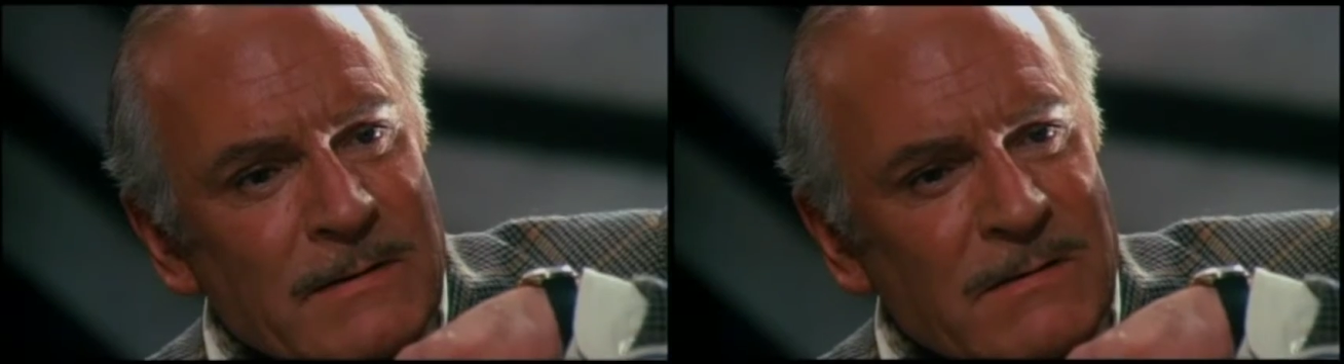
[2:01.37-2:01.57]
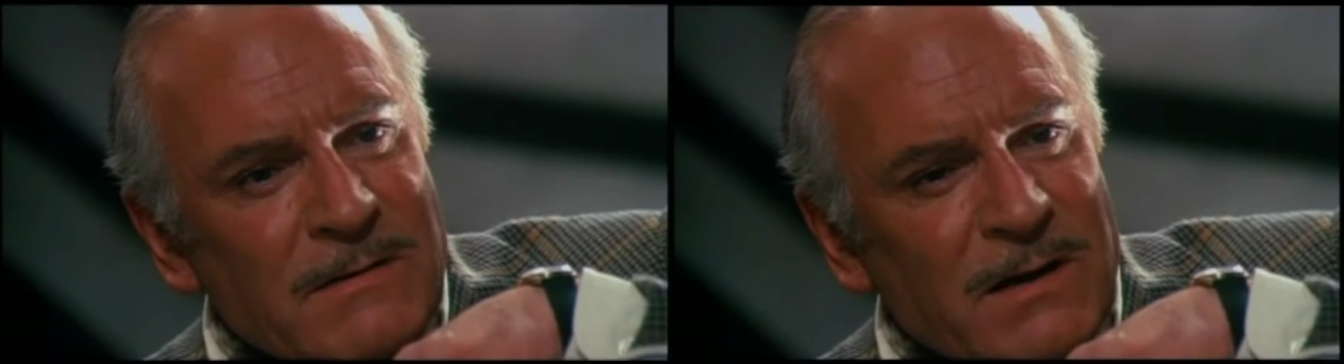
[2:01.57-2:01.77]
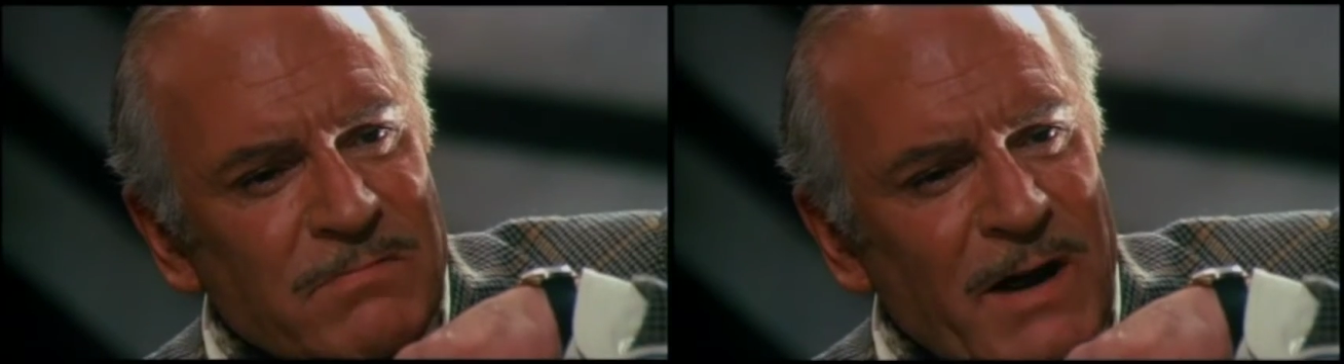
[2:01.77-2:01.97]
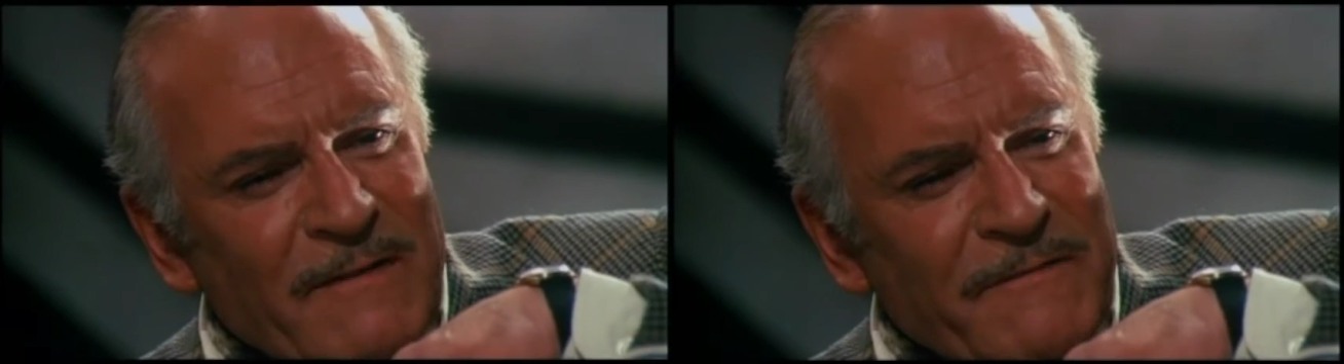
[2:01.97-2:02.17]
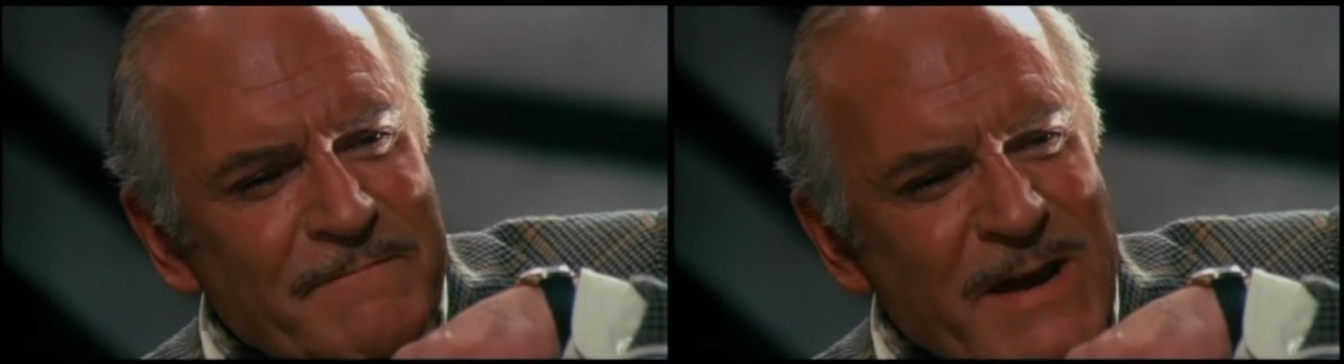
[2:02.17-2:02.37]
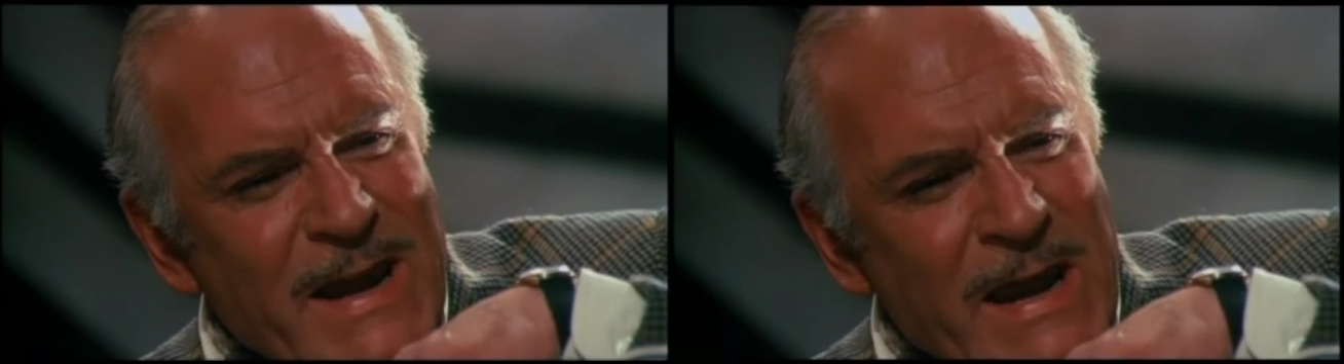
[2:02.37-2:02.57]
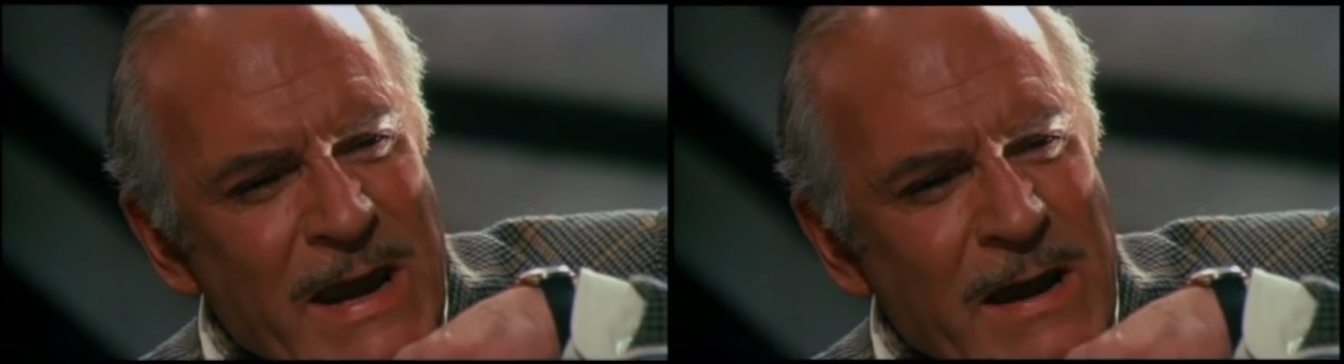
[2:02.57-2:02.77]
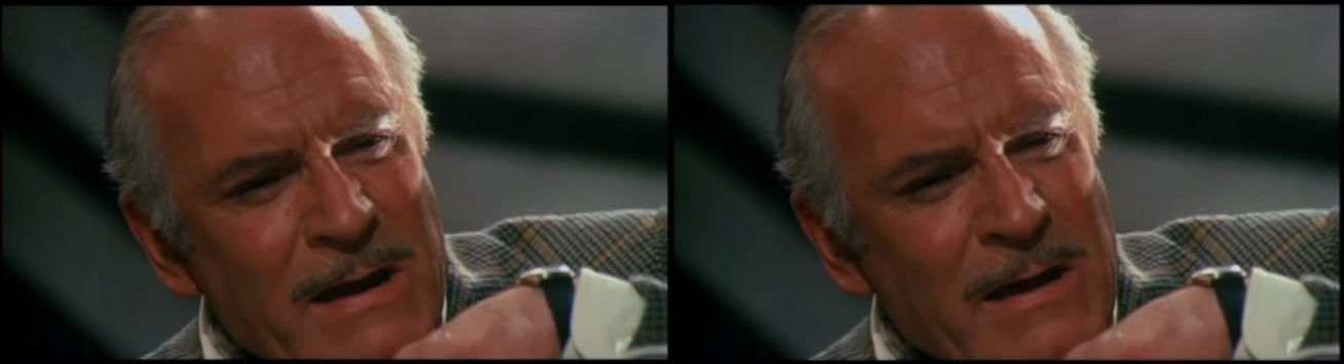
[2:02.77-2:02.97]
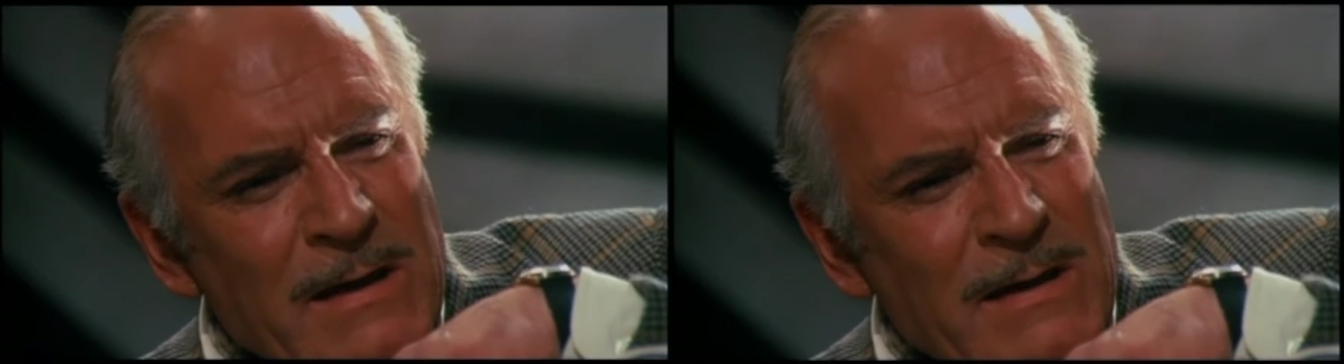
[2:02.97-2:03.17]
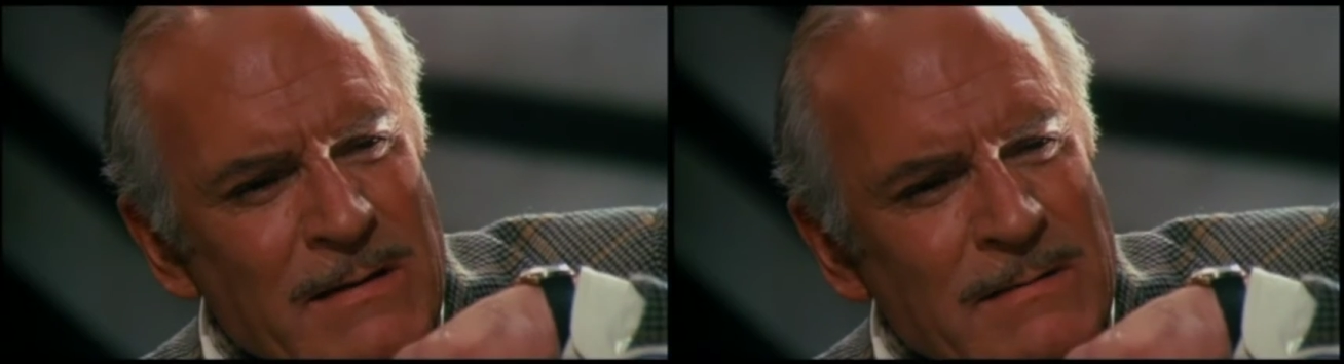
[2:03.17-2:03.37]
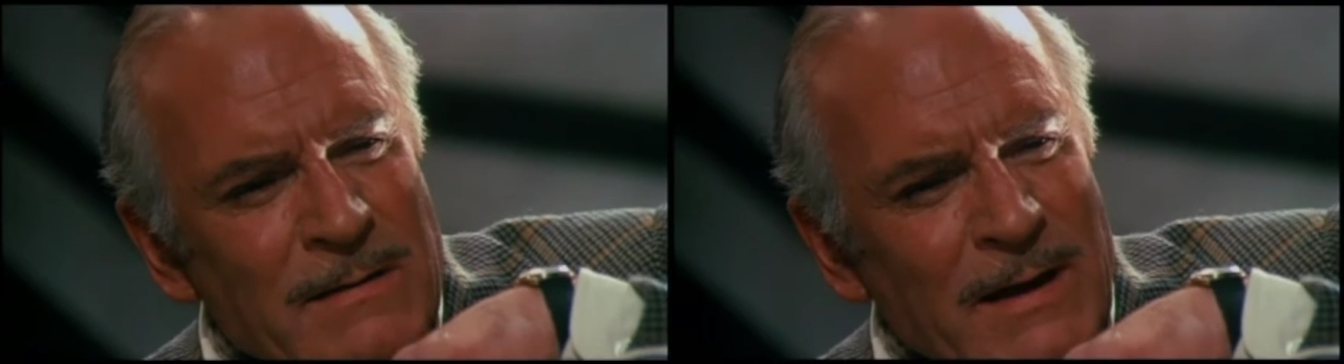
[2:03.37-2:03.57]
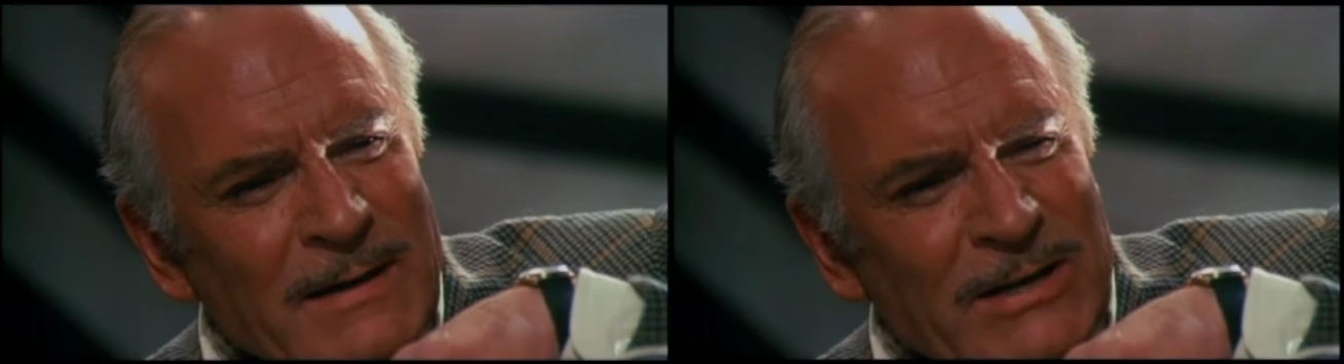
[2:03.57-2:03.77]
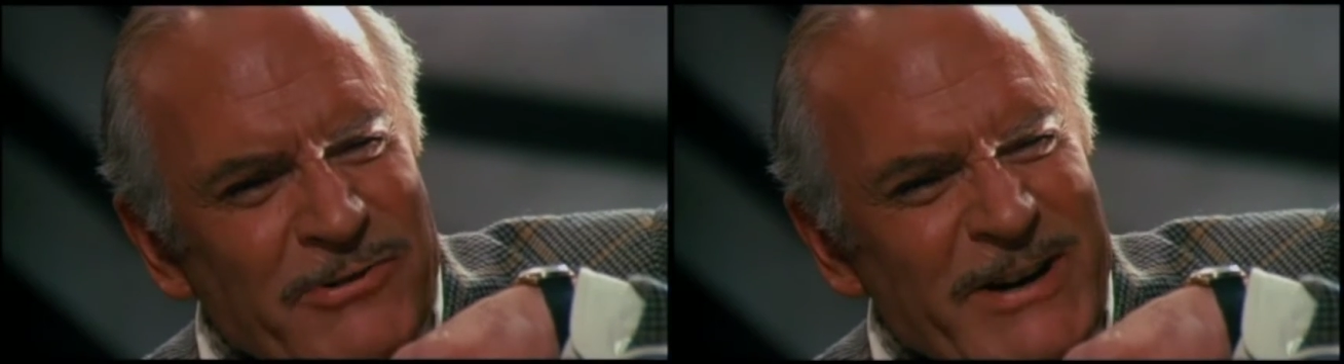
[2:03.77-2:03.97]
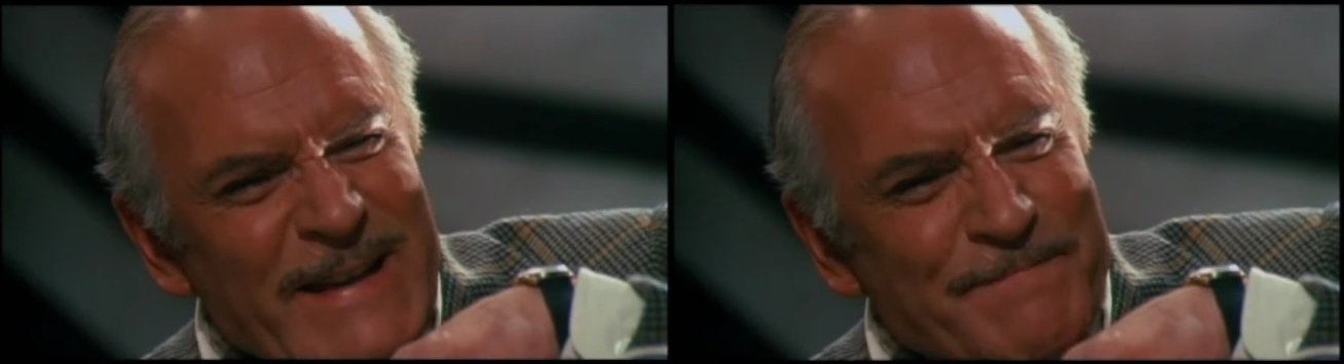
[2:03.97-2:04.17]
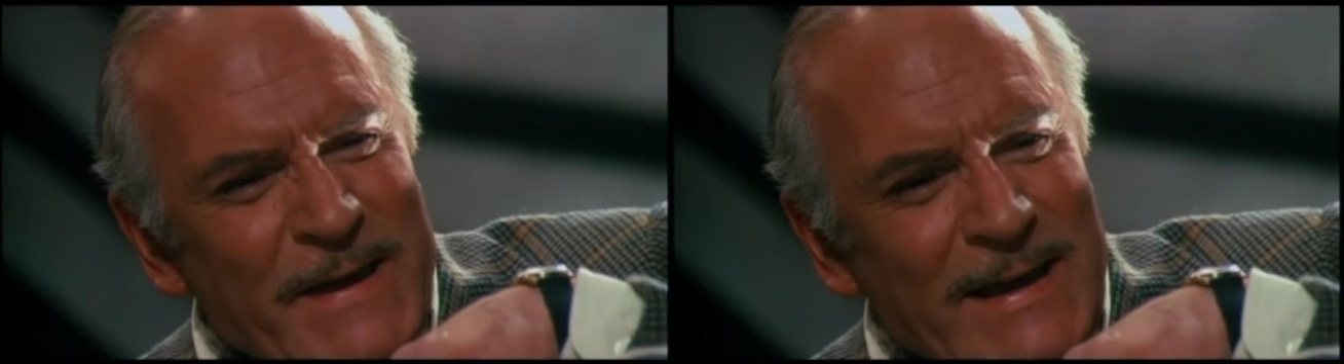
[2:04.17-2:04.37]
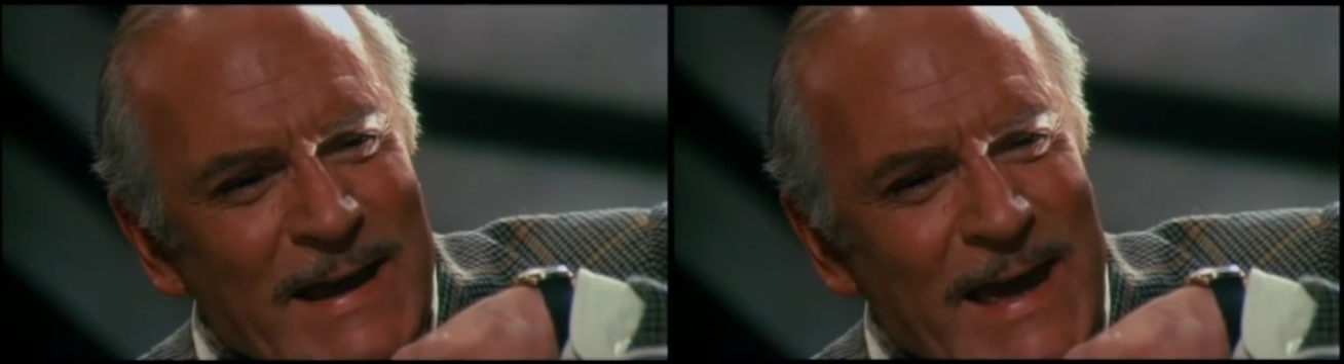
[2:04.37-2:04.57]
Not one of me. A creeping,